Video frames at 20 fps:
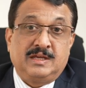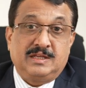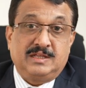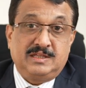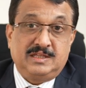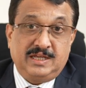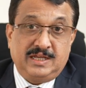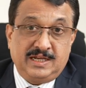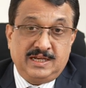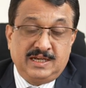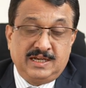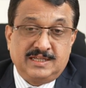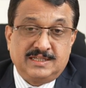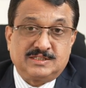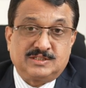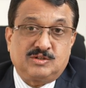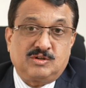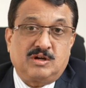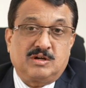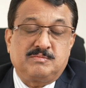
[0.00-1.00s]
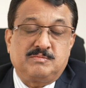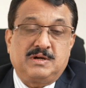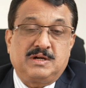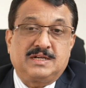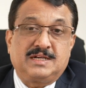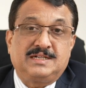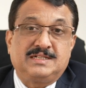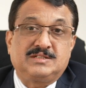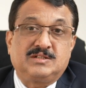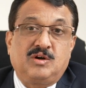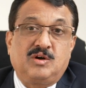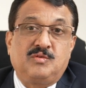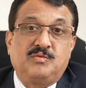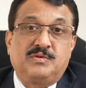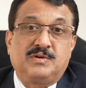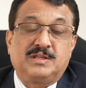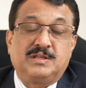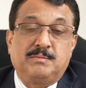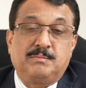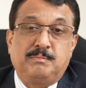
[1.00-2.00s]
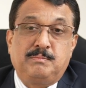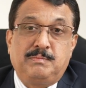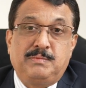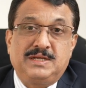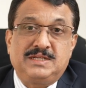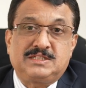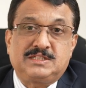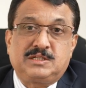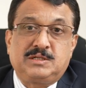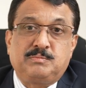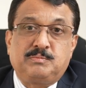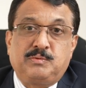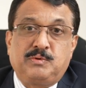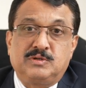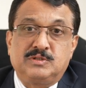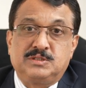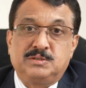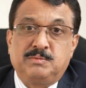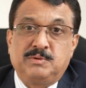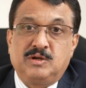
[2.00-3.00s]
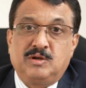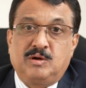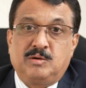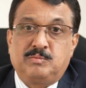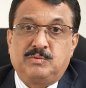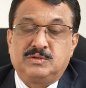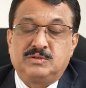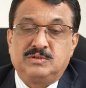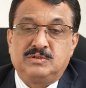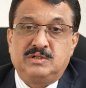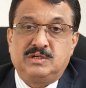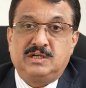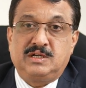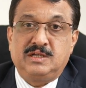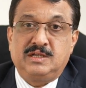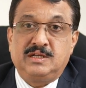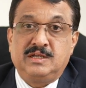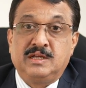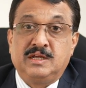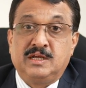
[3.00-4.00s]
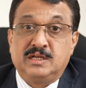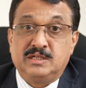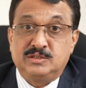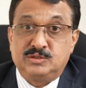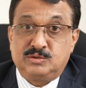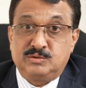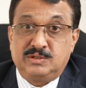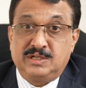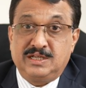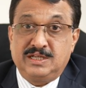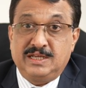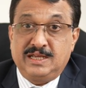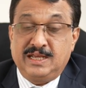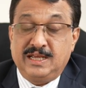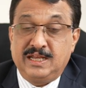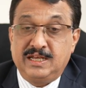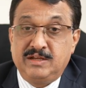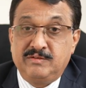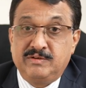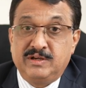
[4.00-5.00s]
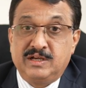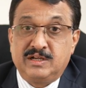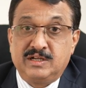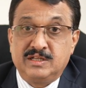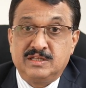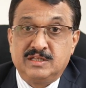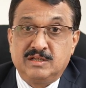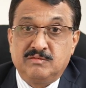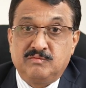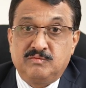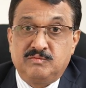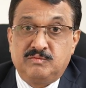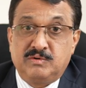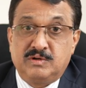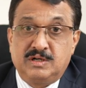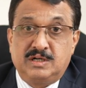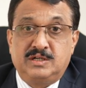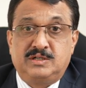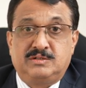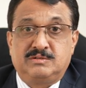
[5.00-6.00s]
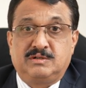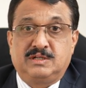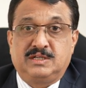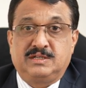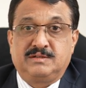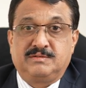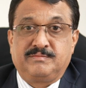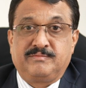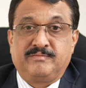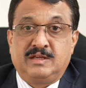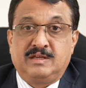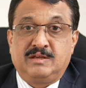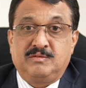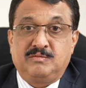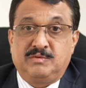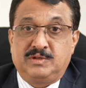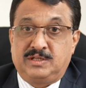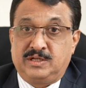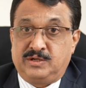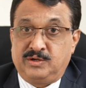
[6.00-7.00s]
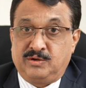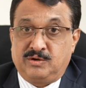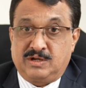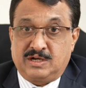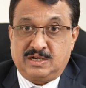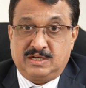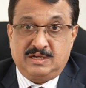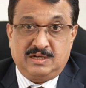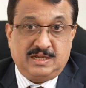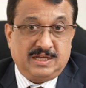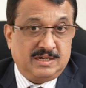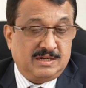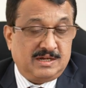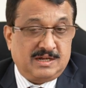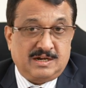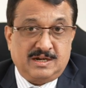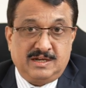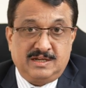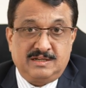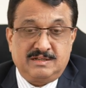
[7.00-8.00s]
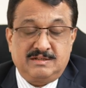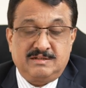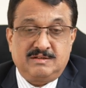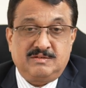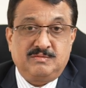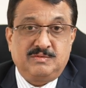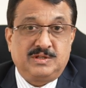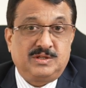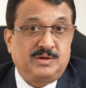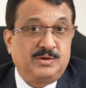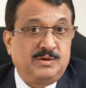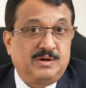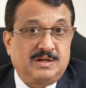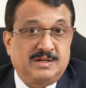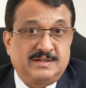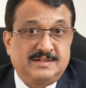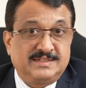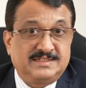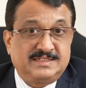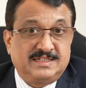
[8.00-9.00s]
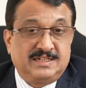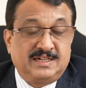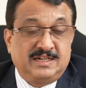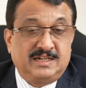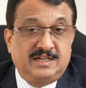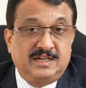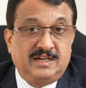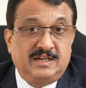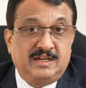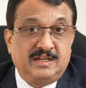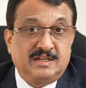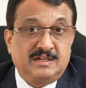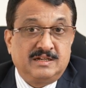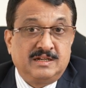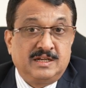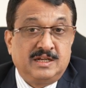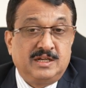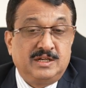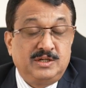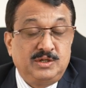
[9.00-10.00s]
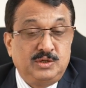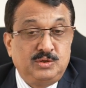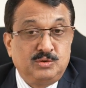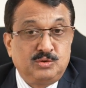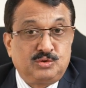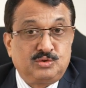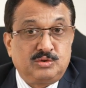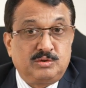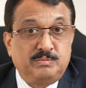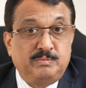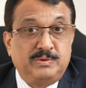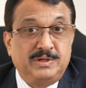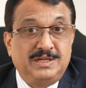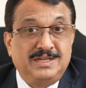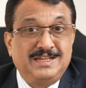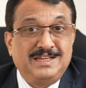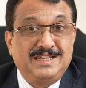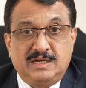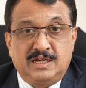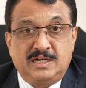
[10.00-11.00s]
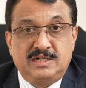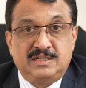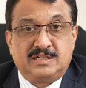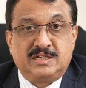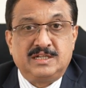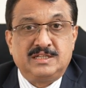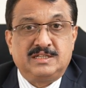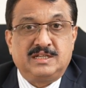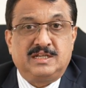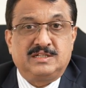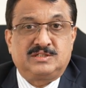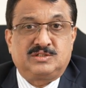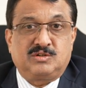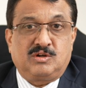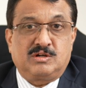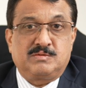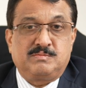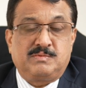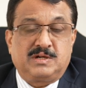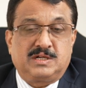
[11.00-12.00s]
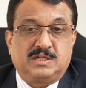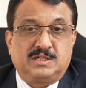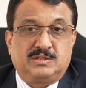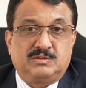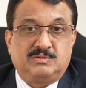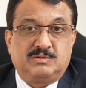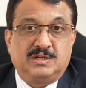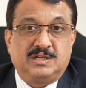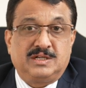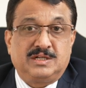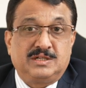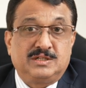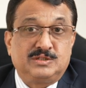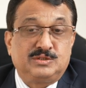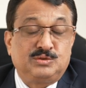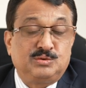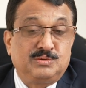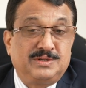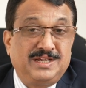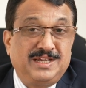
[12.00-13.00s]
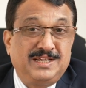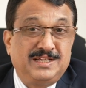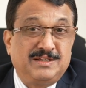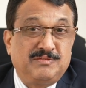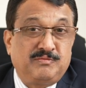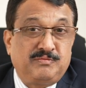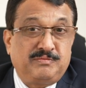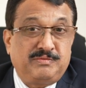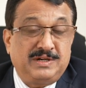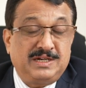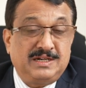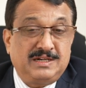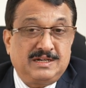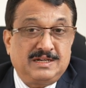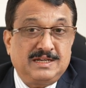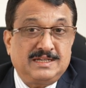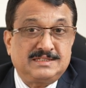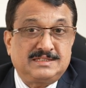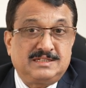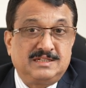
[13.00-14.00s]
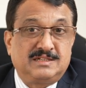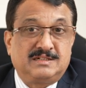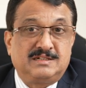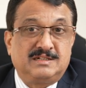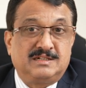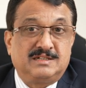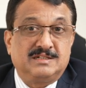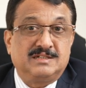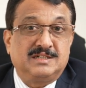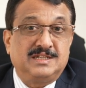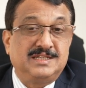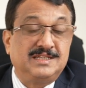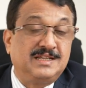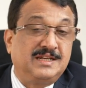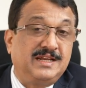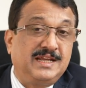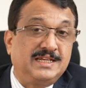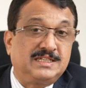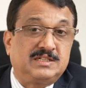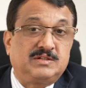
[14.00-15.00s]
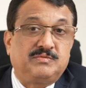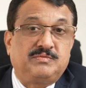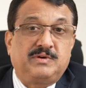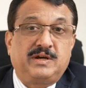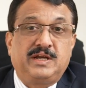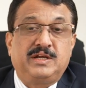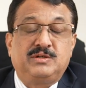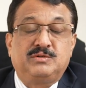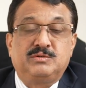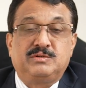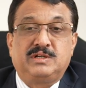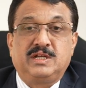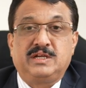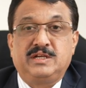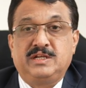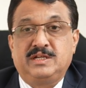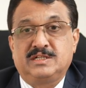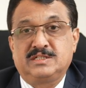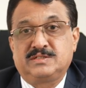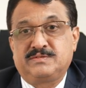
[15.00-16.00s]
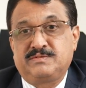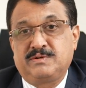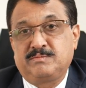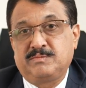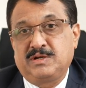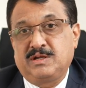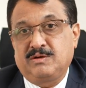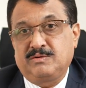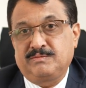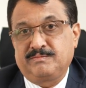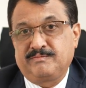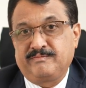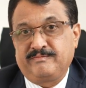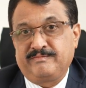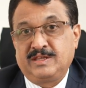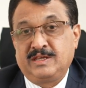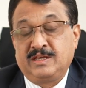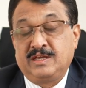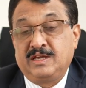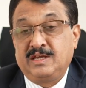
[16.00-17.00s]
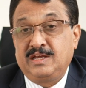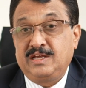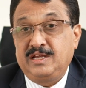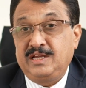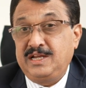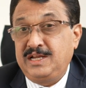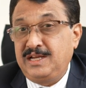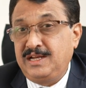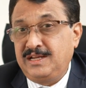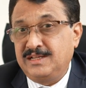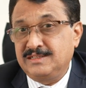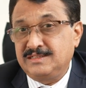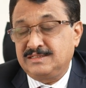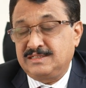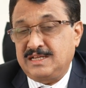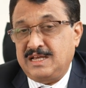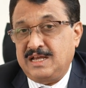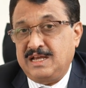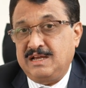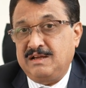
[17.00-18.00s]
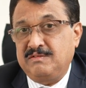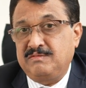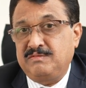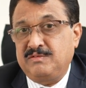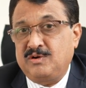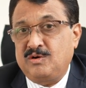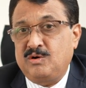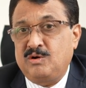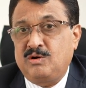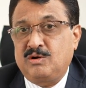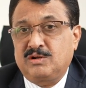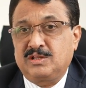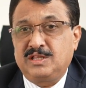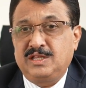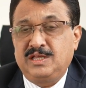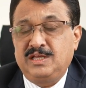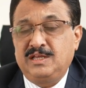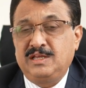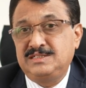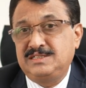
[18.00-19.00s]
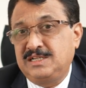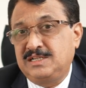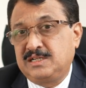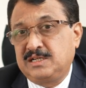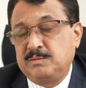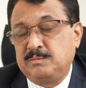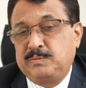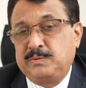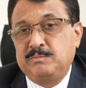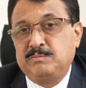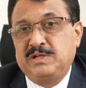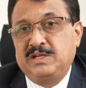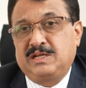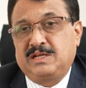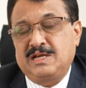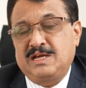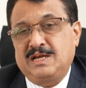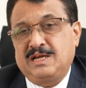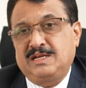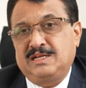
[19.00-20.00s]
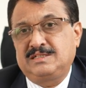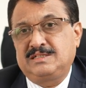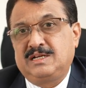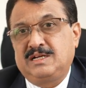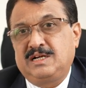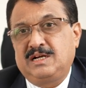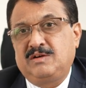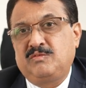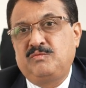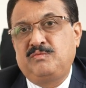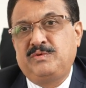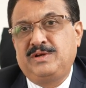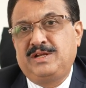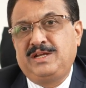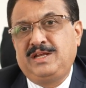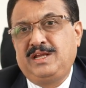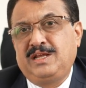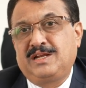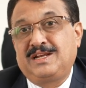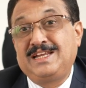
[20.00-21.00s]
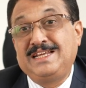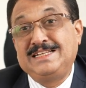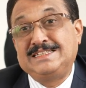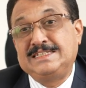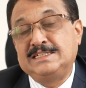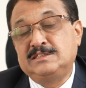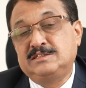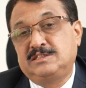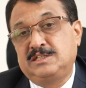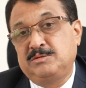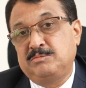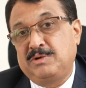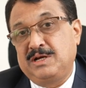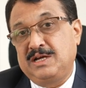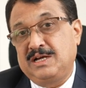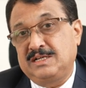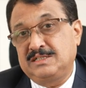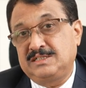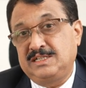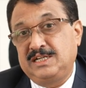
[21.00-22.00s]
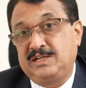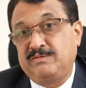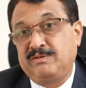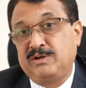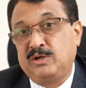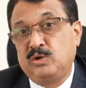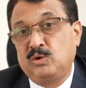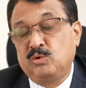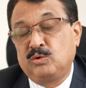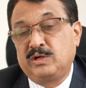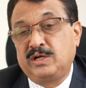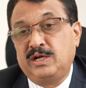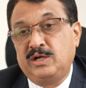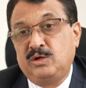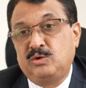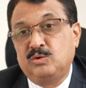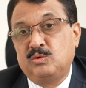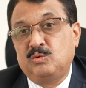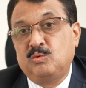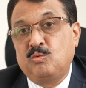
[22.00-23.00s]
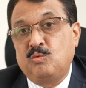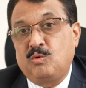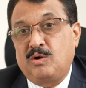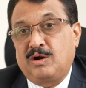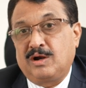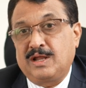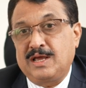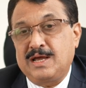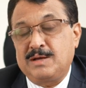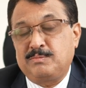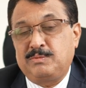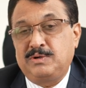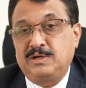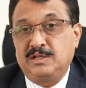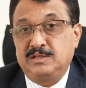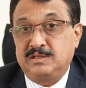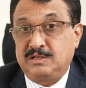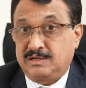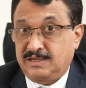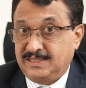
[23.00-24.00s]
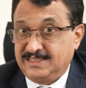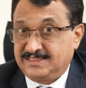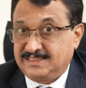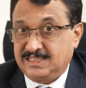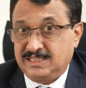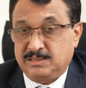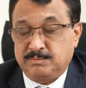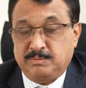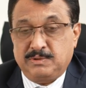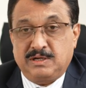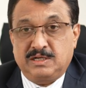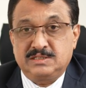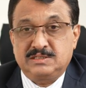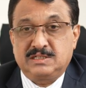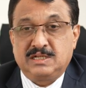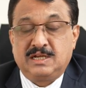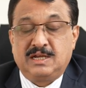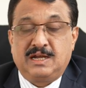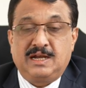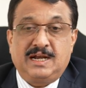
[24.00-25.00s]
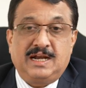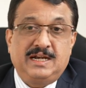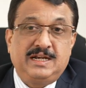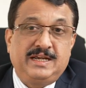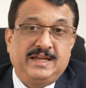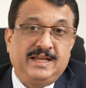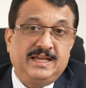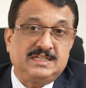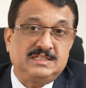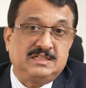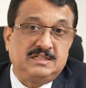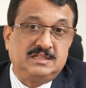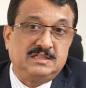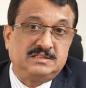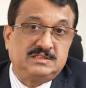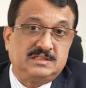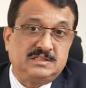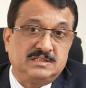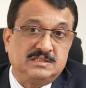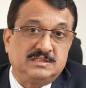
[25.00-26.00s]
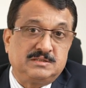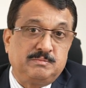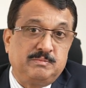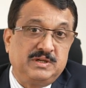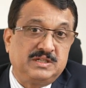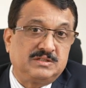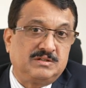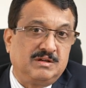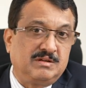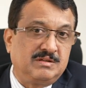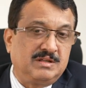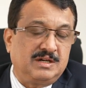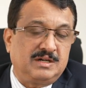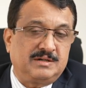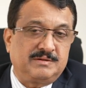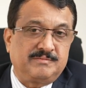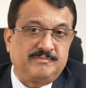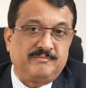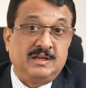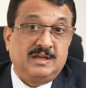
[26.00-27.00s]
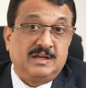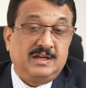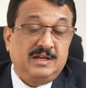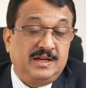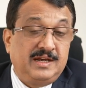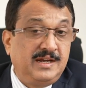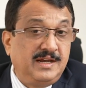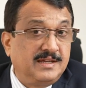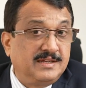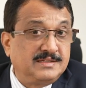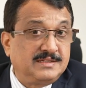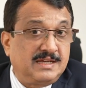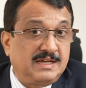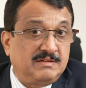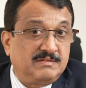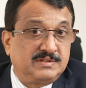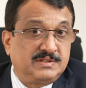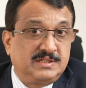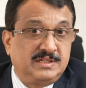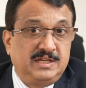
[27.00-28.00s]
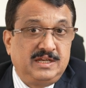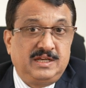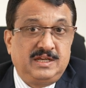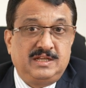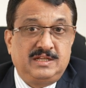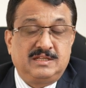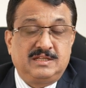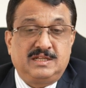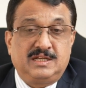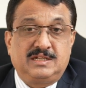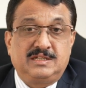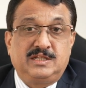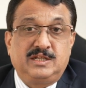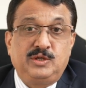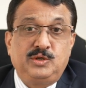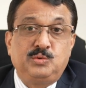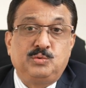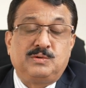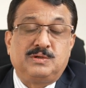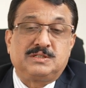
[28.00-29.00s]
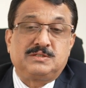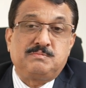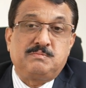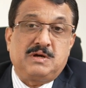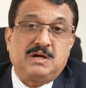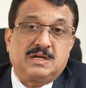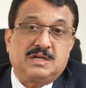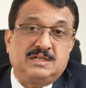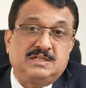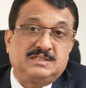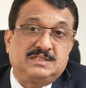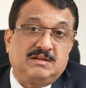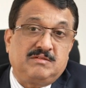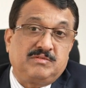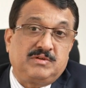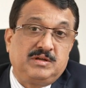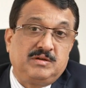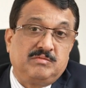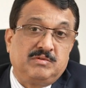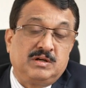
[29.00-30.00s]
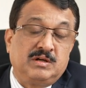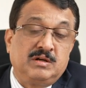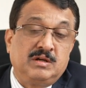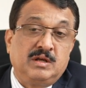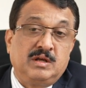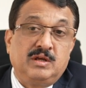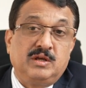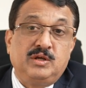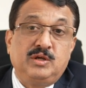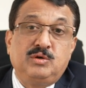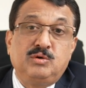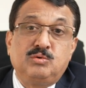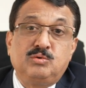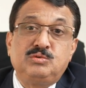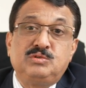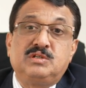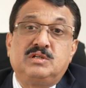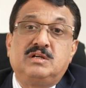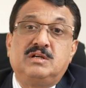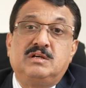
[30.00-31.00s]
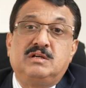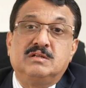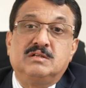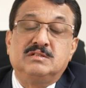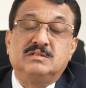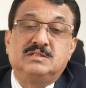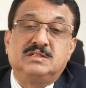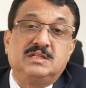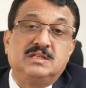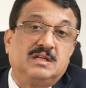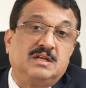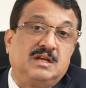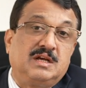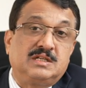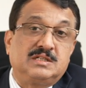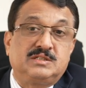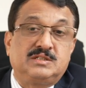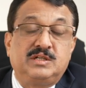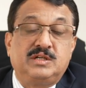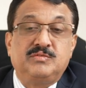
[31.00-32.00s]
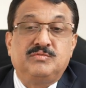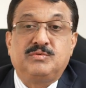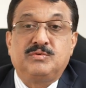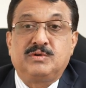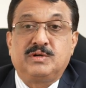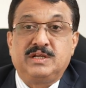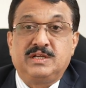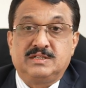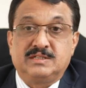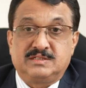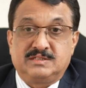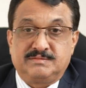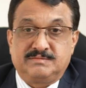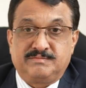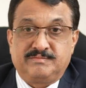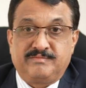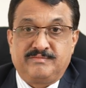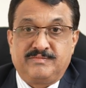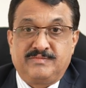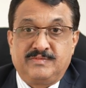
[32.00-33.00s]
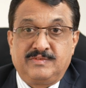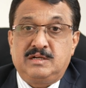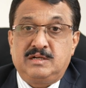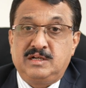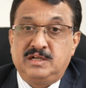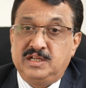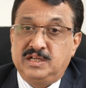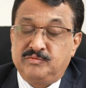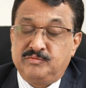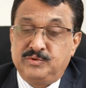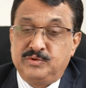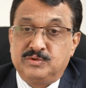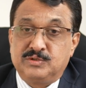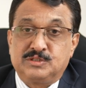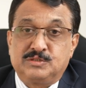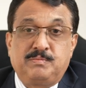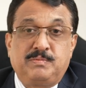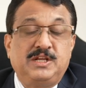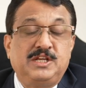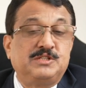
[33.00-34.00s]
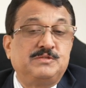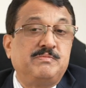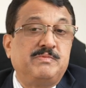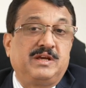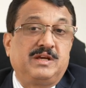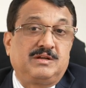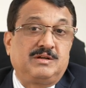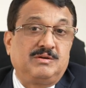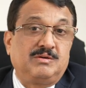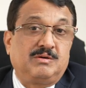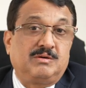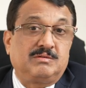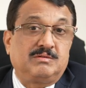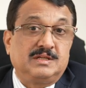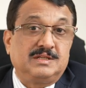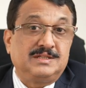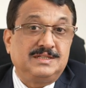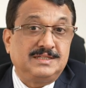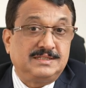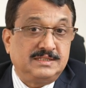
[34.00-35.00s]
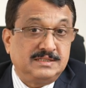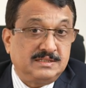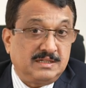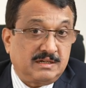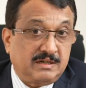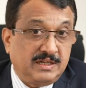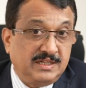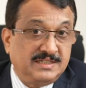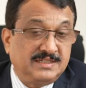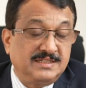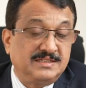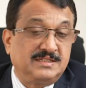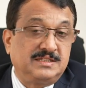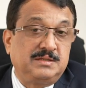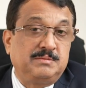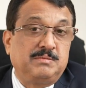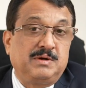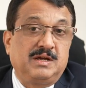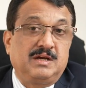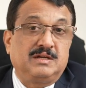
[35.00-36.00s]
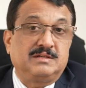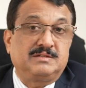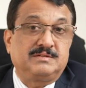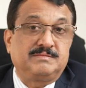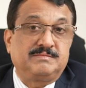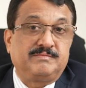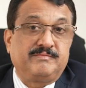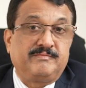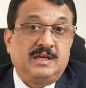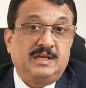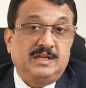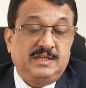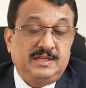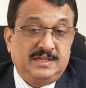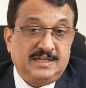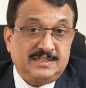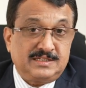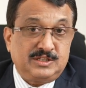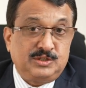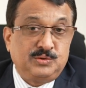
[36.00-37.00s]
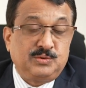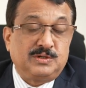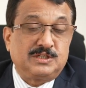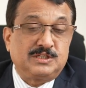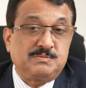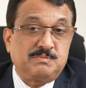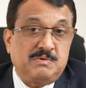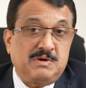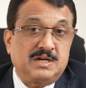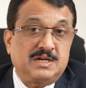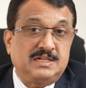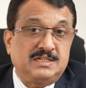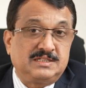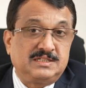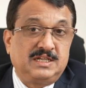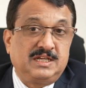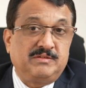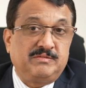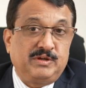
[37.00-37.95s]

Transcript: The Indian stock markets offer the best possible opportunity today anywhere in the world today. Whether you are an NRI, whether you are a resident Indian, you should be entering the stock market today to gain a fantastic return in the next 5 to 10 years from now. Indians have, or the general public has, a very recency bias. It will look into what happened in the recent past and takes decisions based on that. Indians have seen that the US markets have given huge returns in the last 3-4 years. Dear viewers, please make note, this is a recency bias. Yes, US markets gave a